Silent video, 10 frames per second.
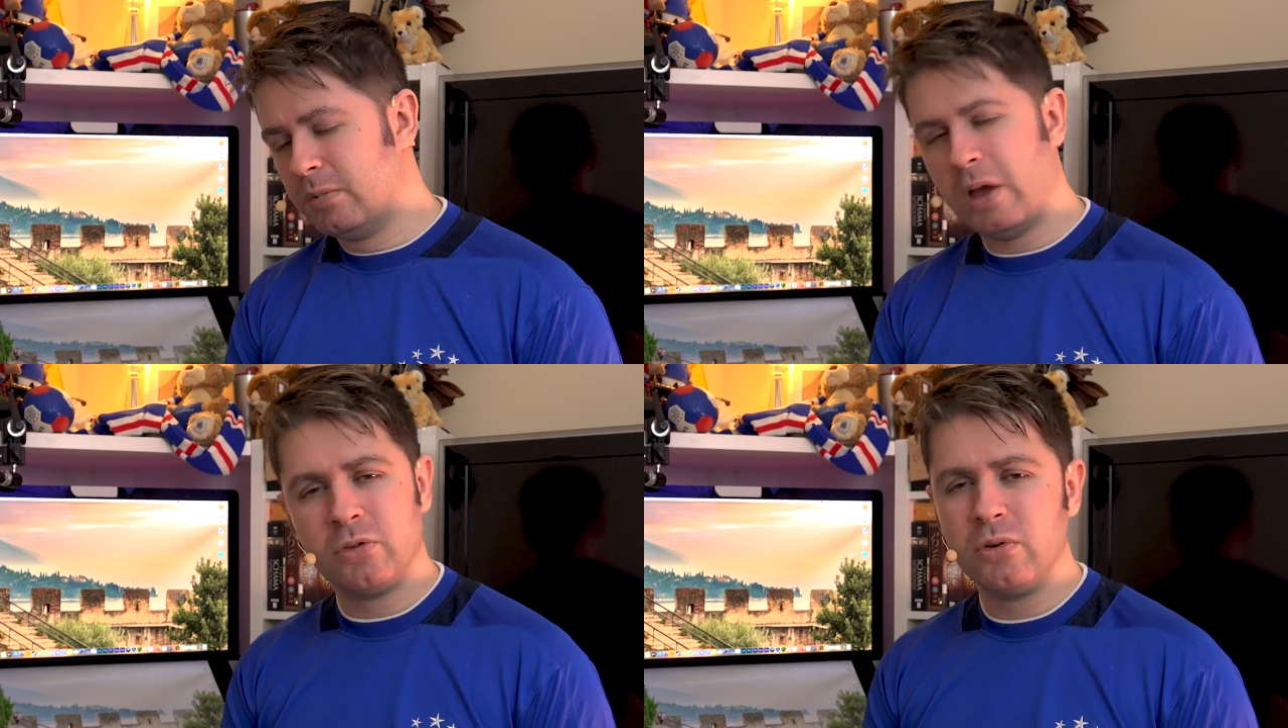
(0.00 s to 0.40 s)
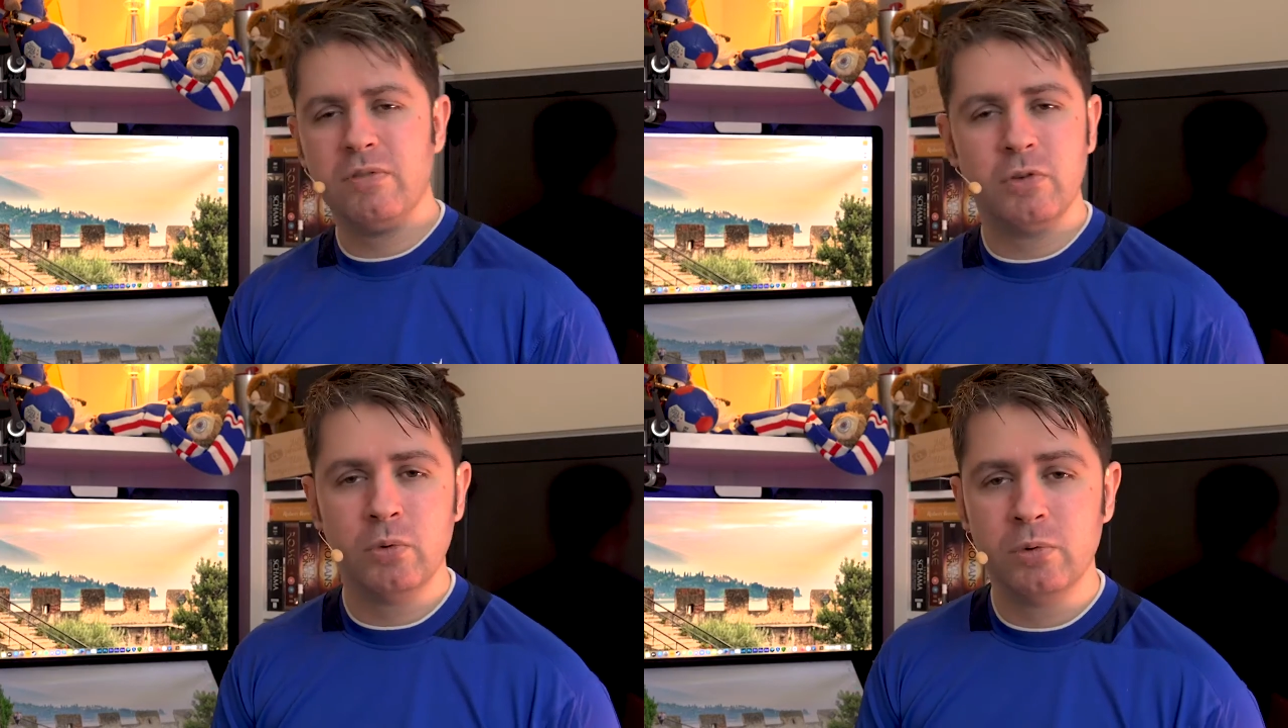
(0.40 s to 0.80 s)
Yeah, I don't
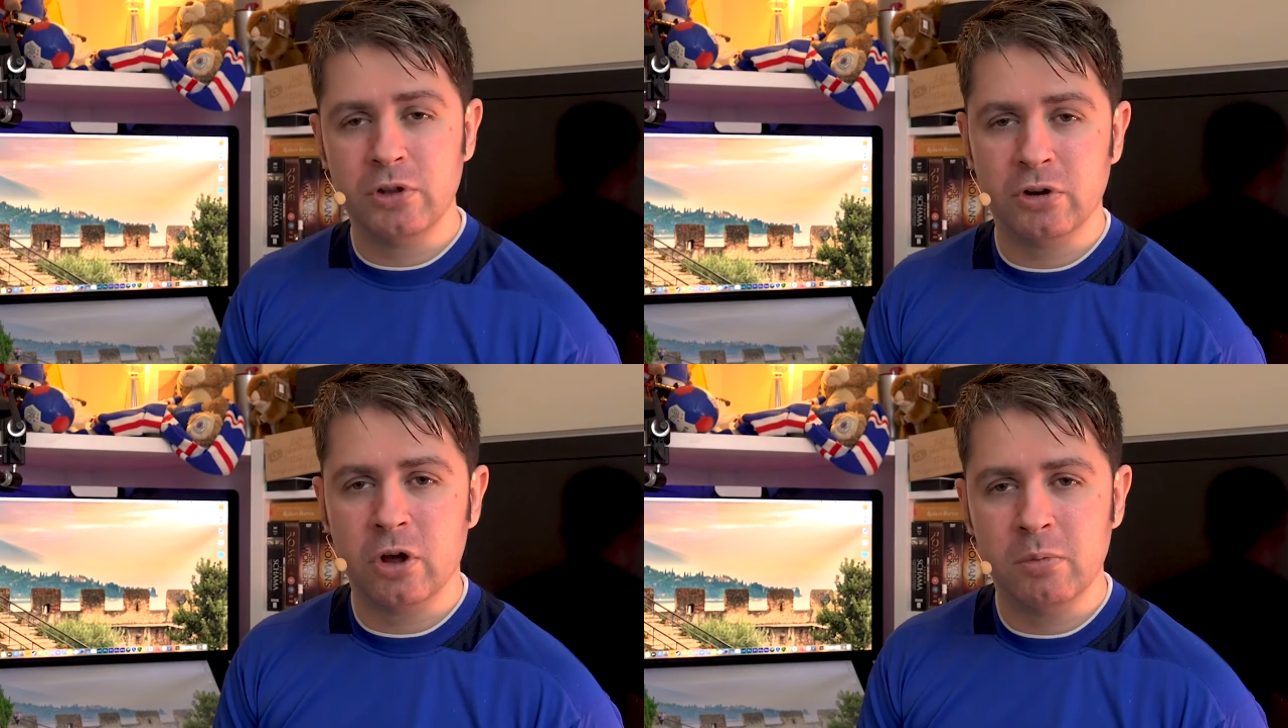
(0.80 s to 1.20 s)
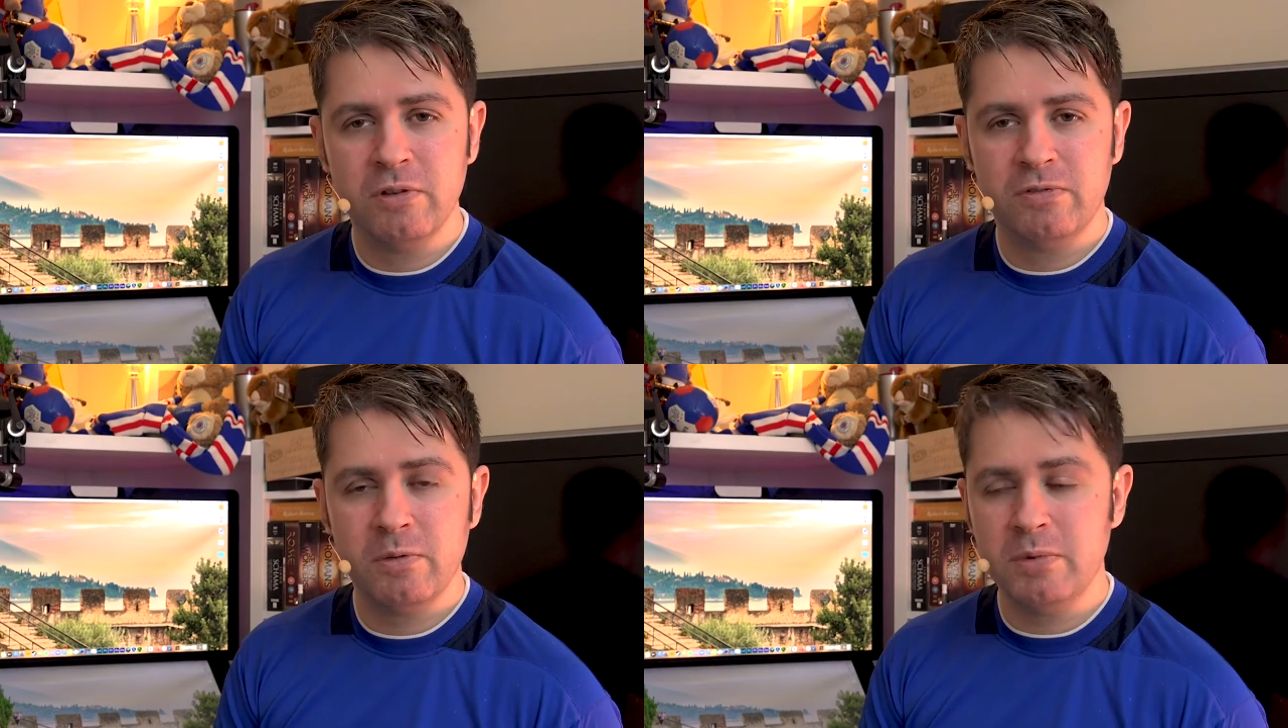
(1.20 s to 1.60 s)
even know where you're
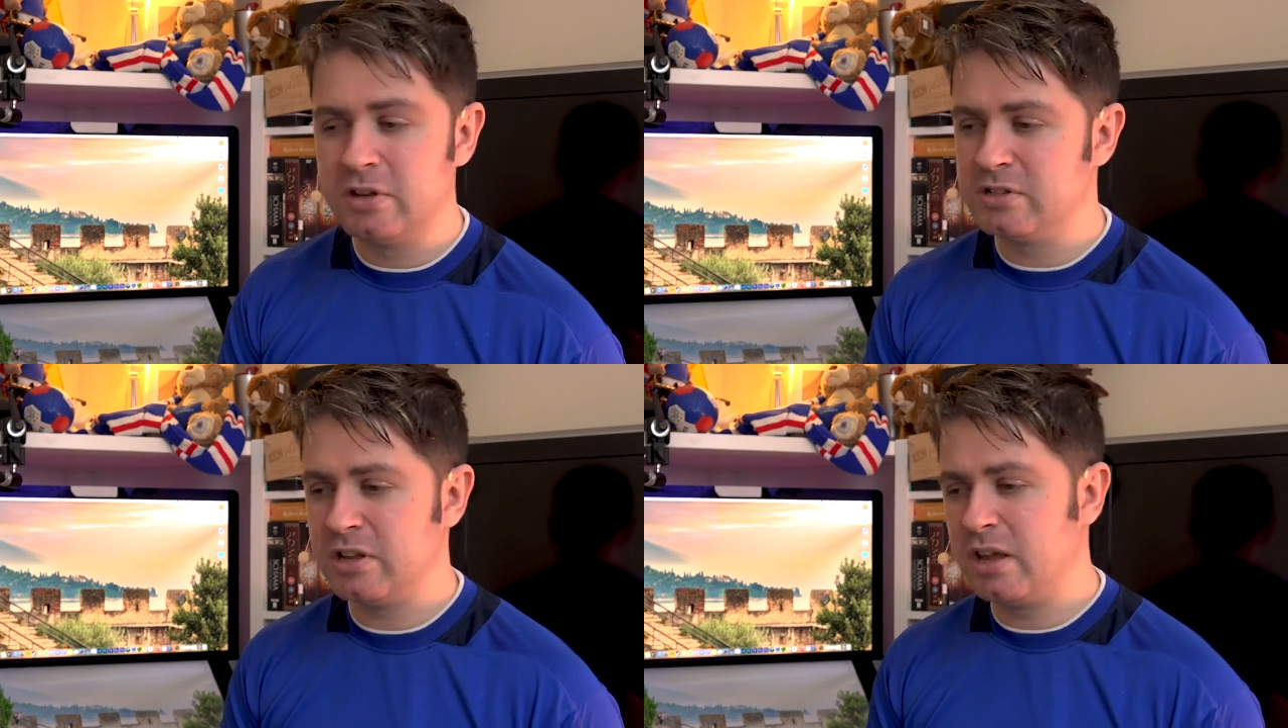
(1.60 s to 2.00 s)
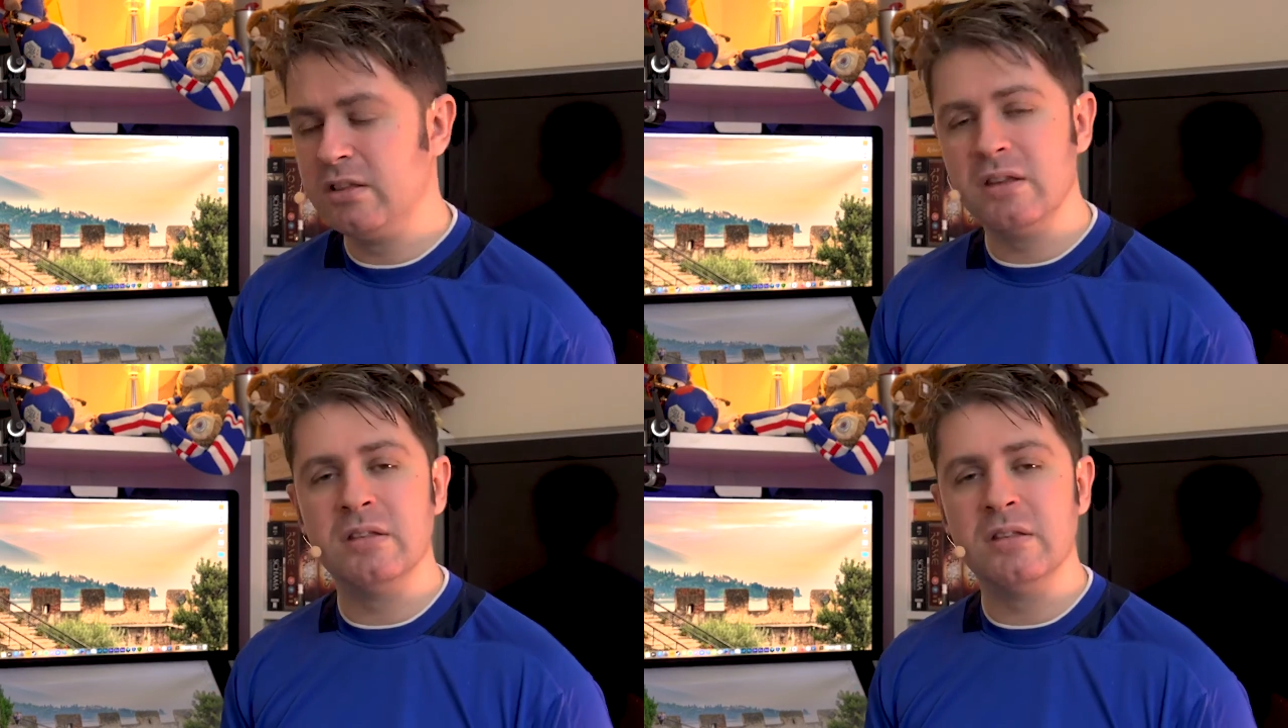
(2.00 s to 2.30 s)
coming from, because at the end of the